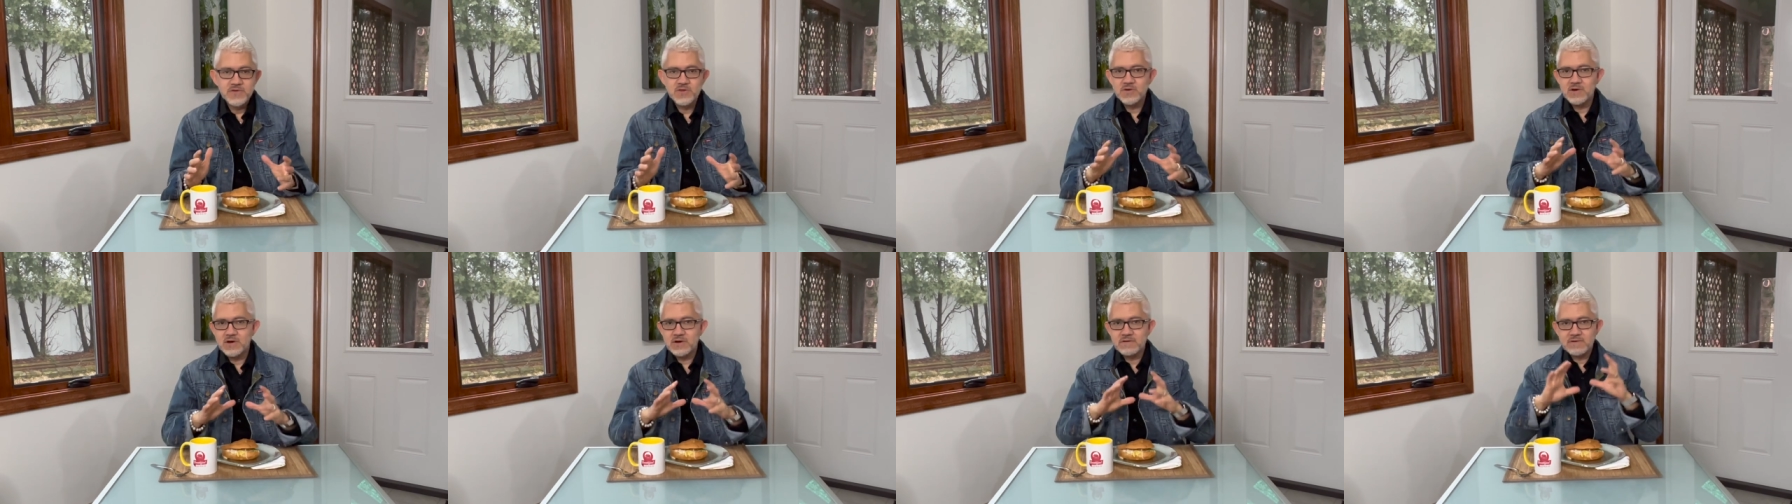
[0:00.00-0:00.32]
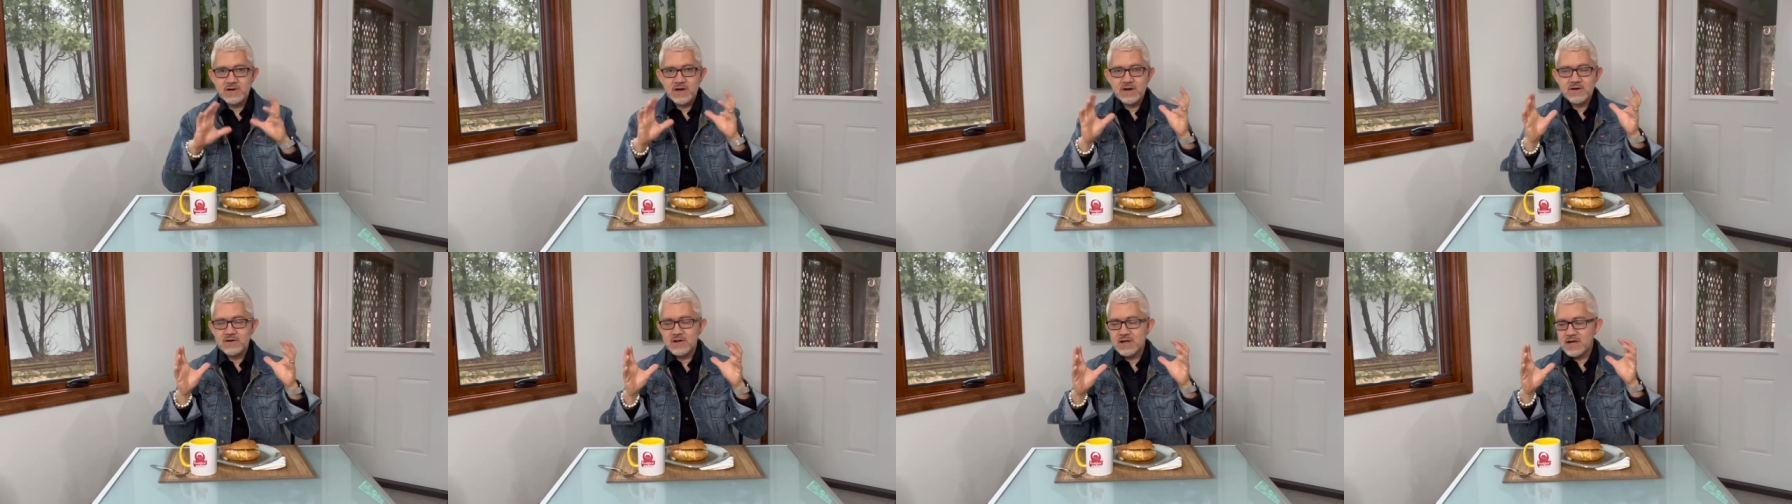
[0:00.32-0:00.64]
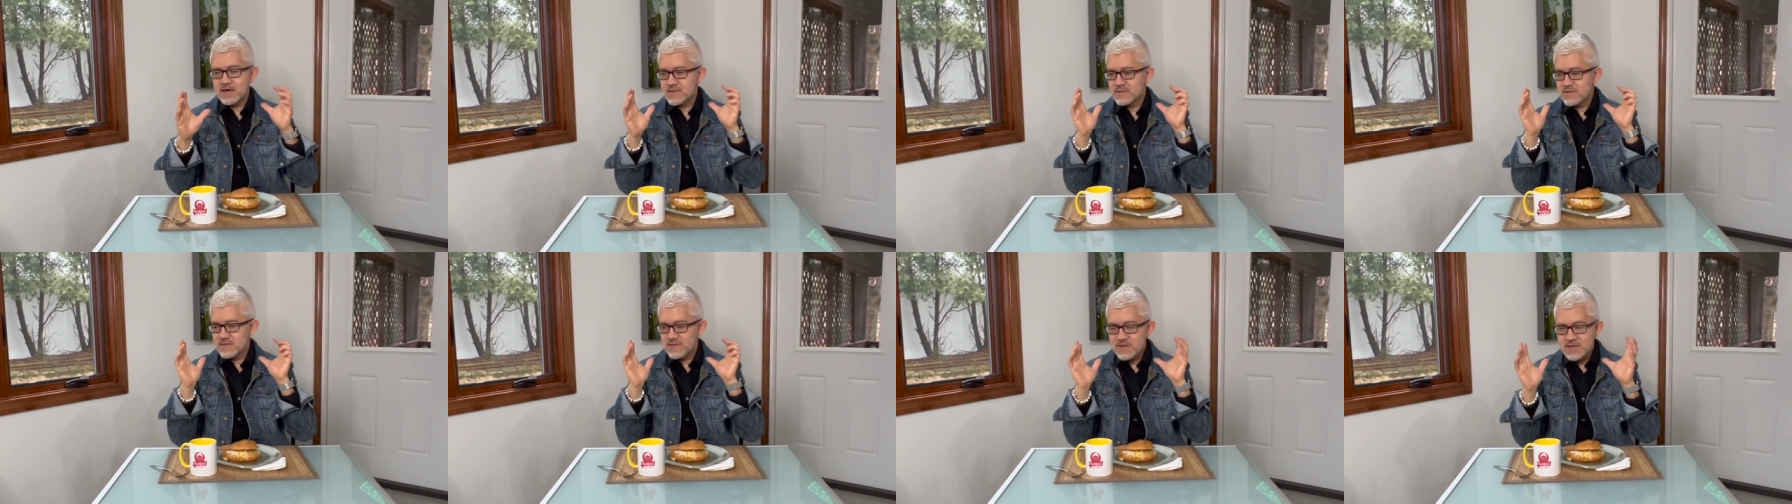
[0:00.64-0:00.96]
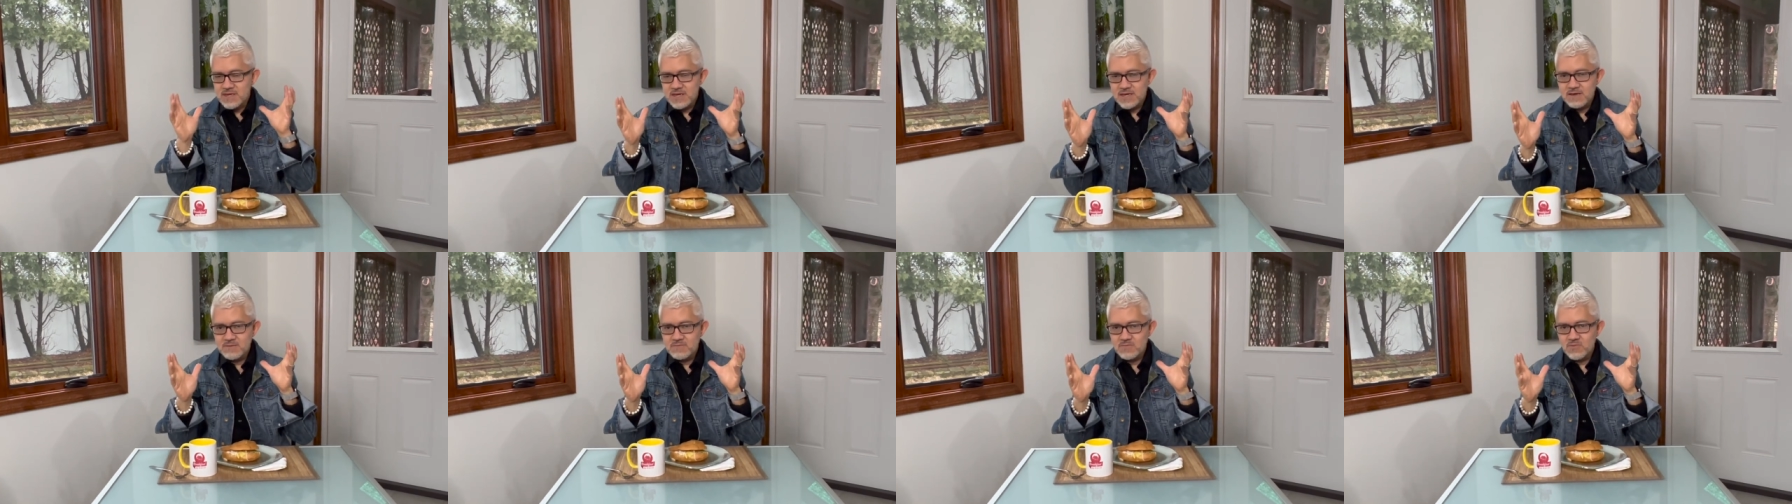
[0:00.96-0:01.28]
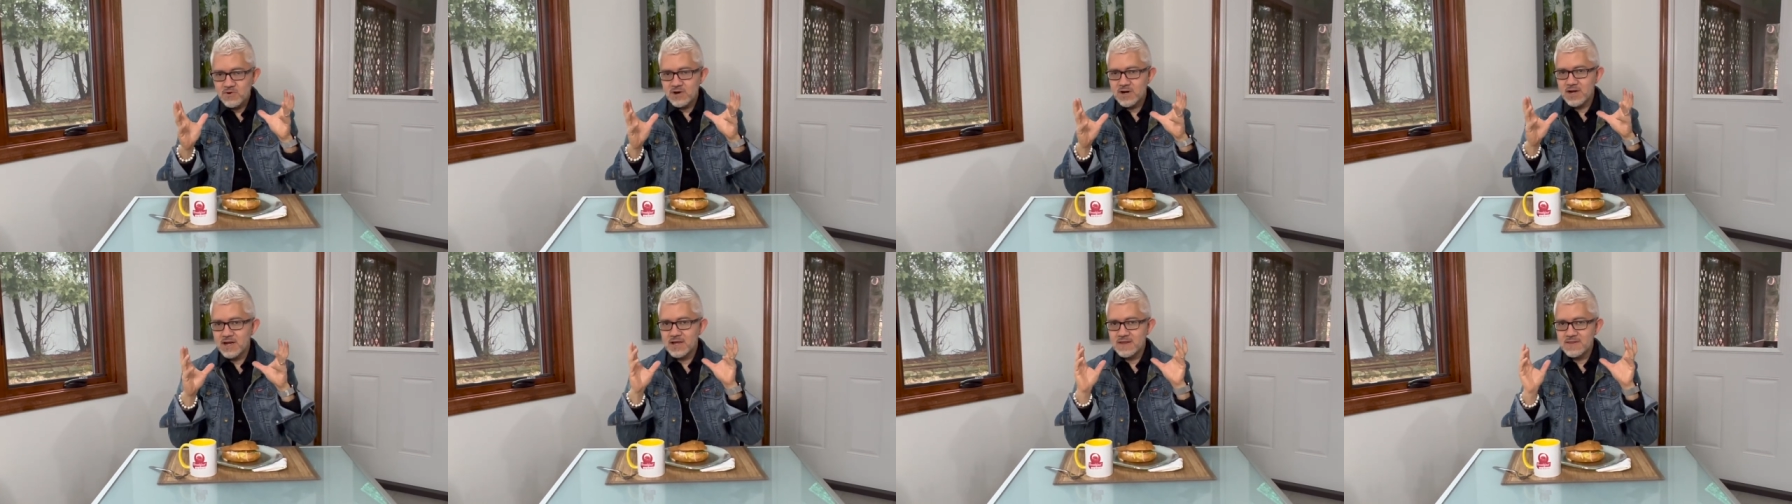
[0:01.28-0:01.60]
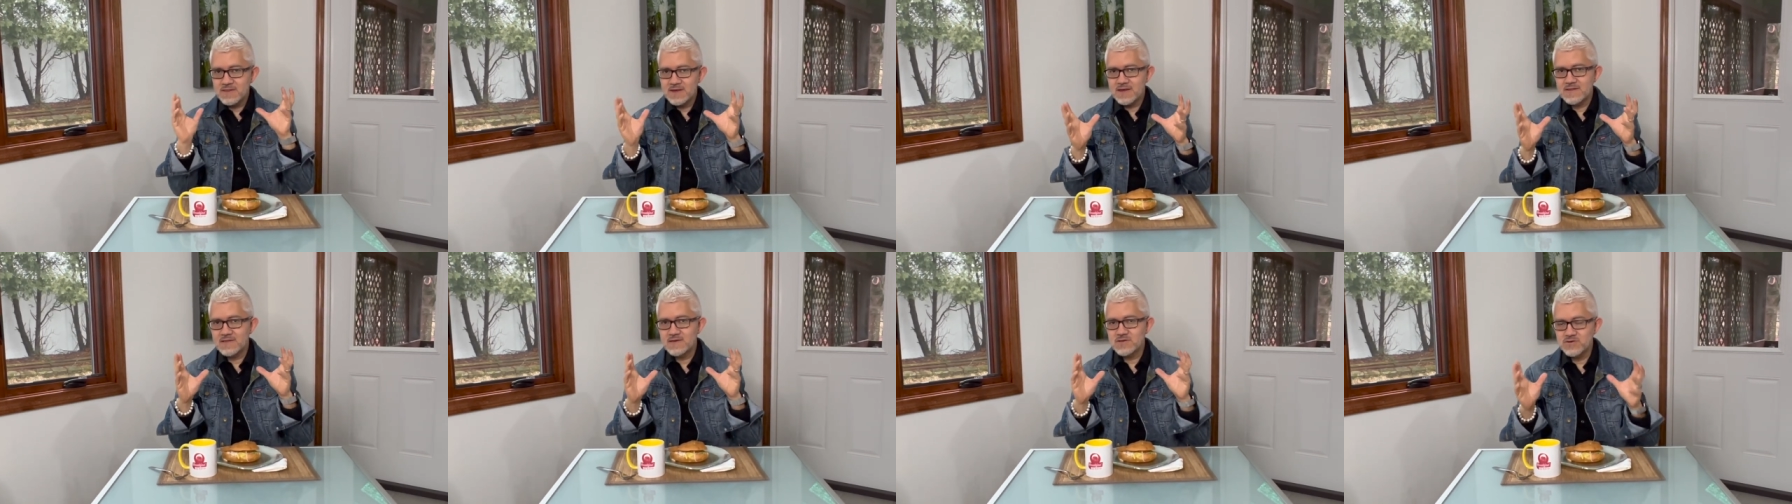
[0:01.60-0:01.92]
around a theme or an
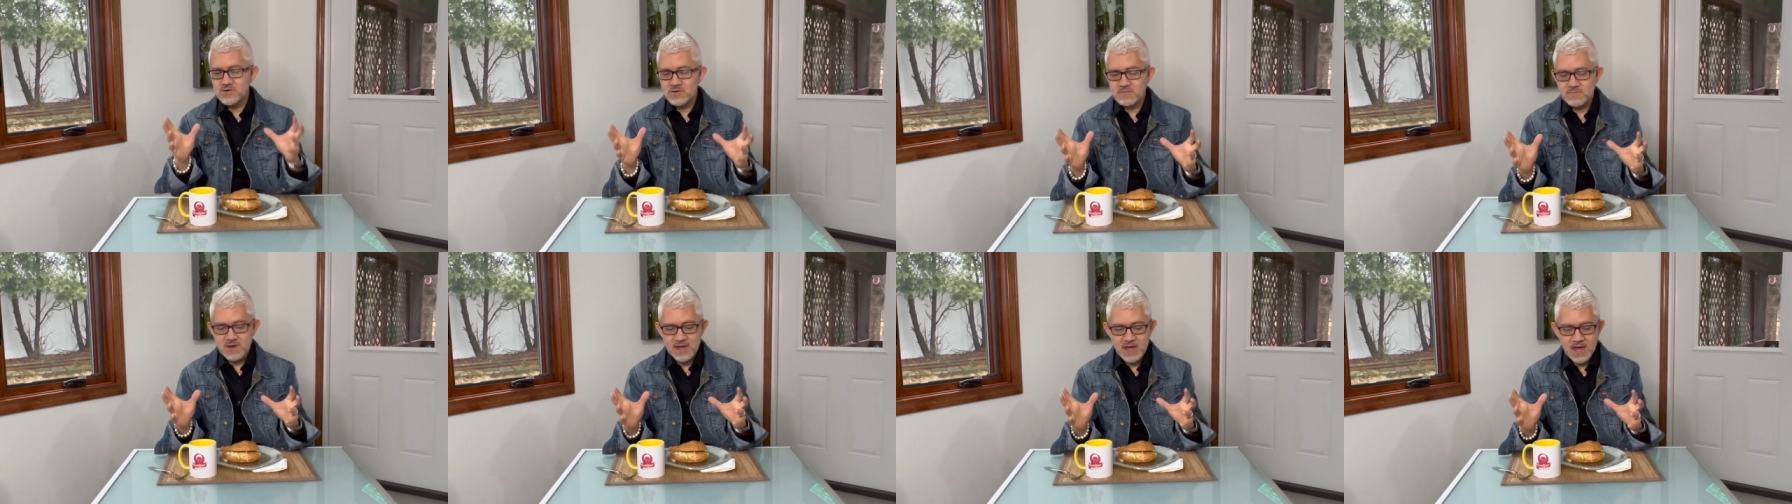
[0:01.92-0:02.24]
idea that you